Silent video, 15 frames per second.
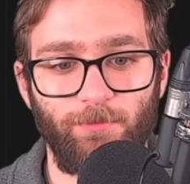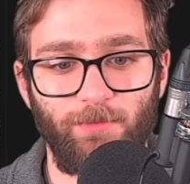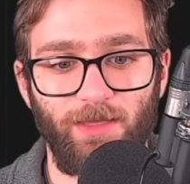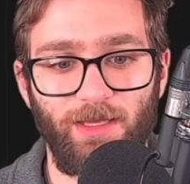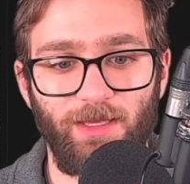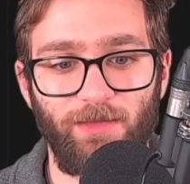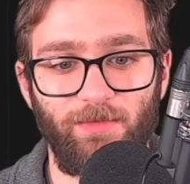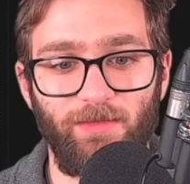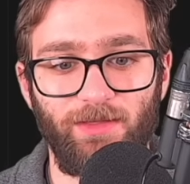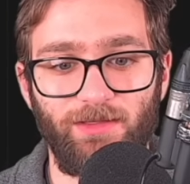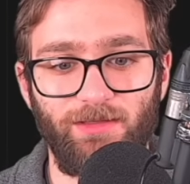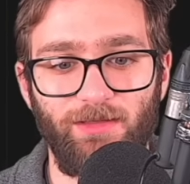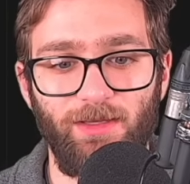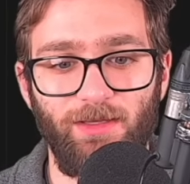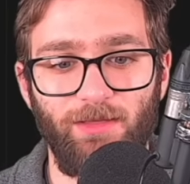And the
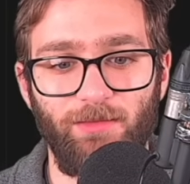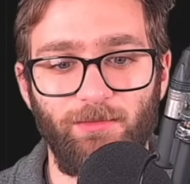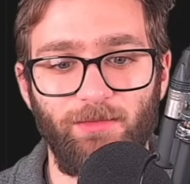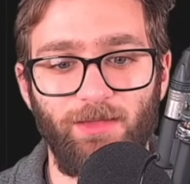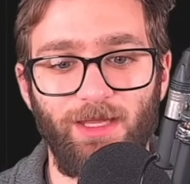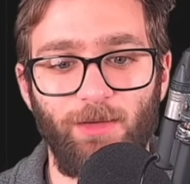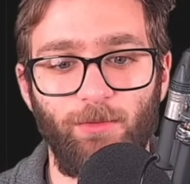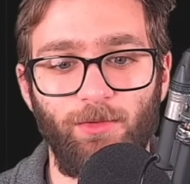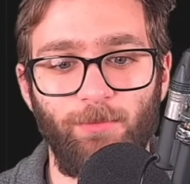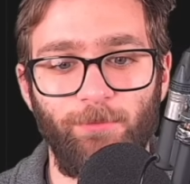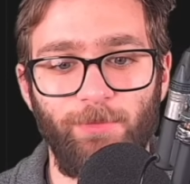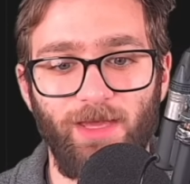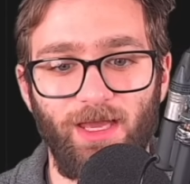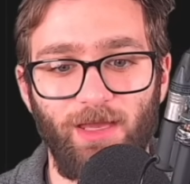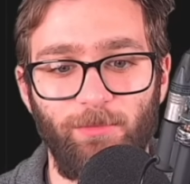key that will
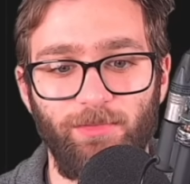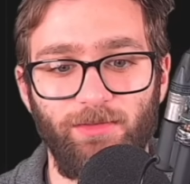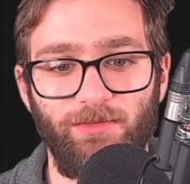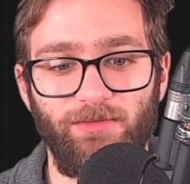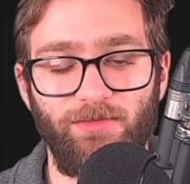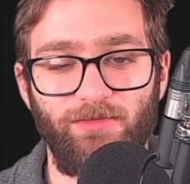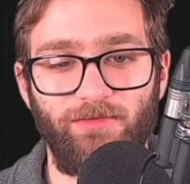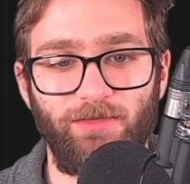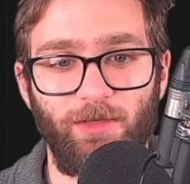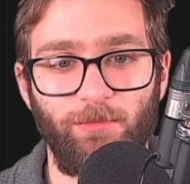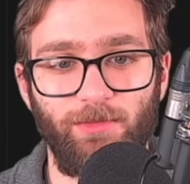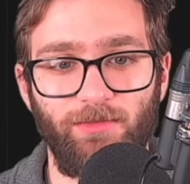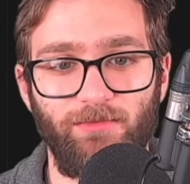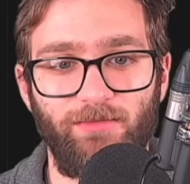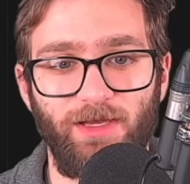map to
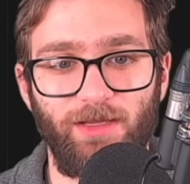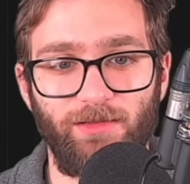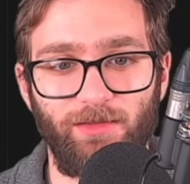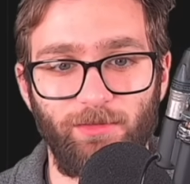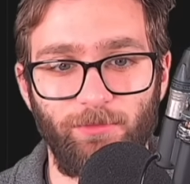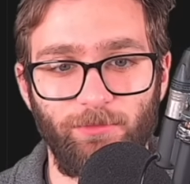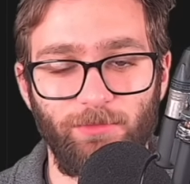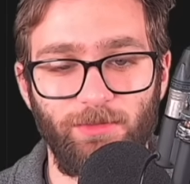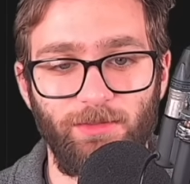some value